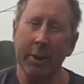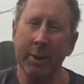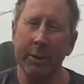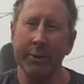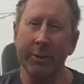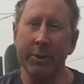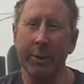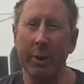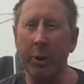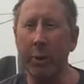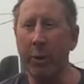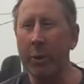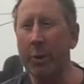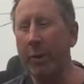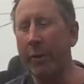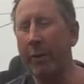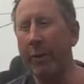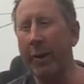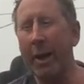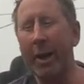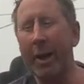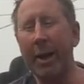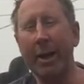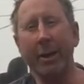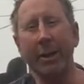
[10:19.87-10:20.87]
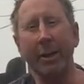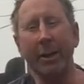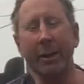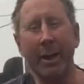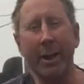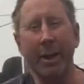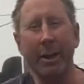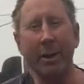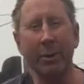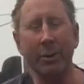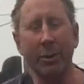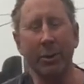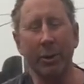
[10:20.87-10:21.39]
So that
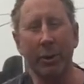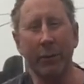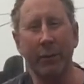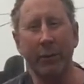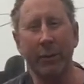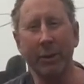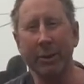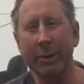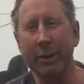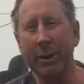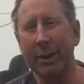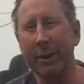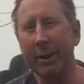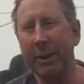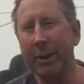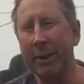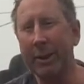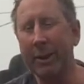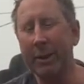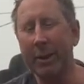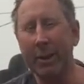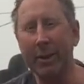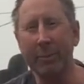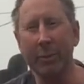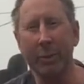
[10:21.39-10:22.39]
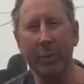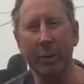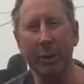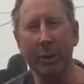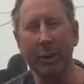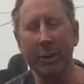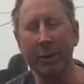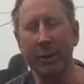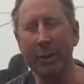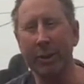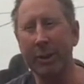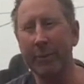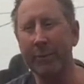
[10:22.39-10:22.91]
land surface can heat up
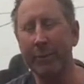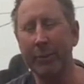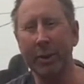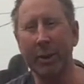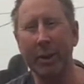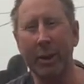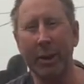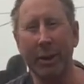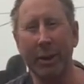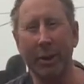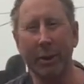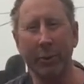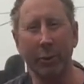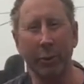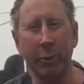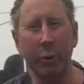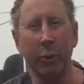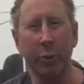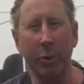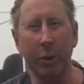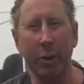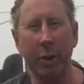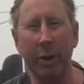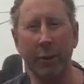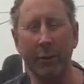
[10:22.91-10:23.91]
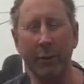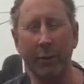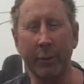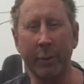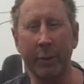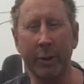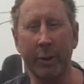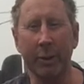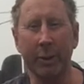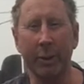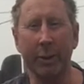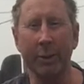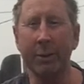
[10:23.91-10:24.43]
quickly and cool off quickly.